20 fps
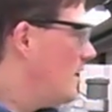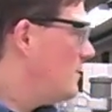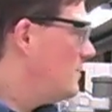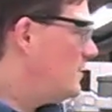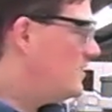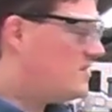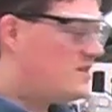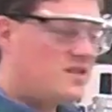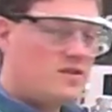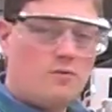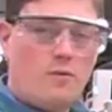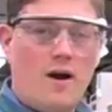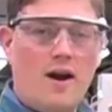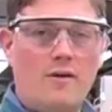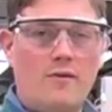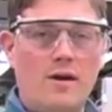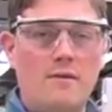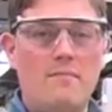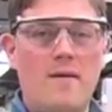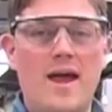This is
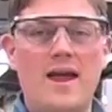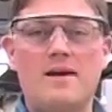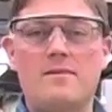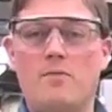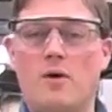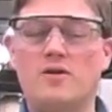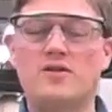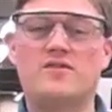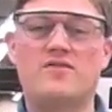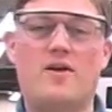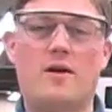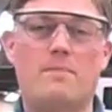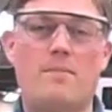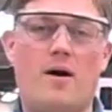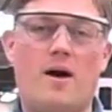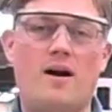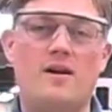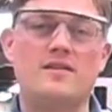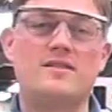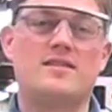where we make most of our
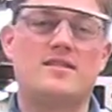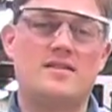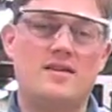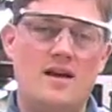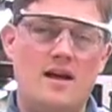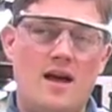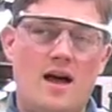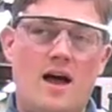parts.